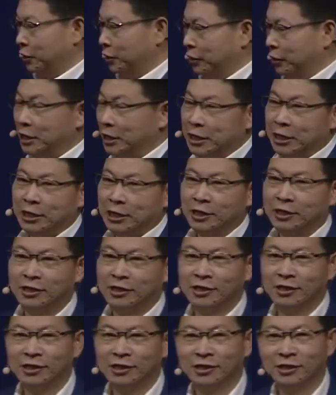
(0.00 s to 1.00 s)
Today,
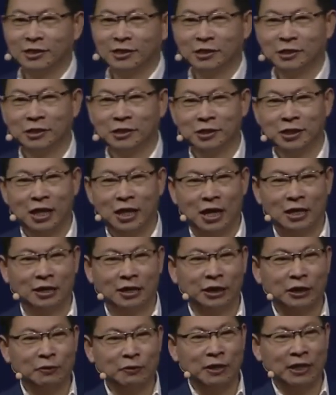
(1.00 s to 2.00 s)
on
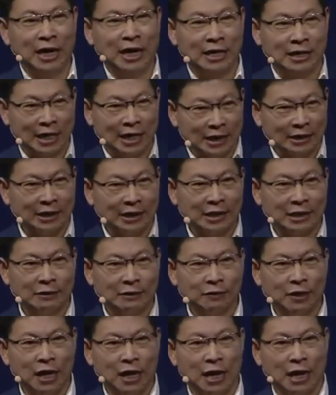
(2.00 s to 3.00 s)
the Kirin nine ninety
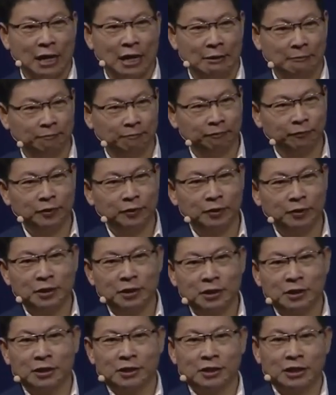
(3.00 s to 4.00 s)
uh,
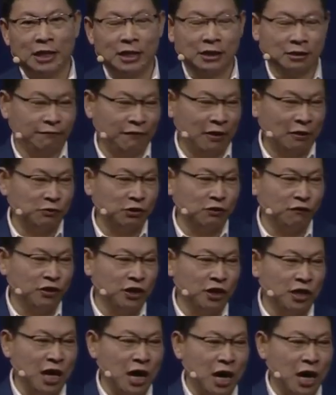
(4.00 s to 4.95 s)
uh, five G, we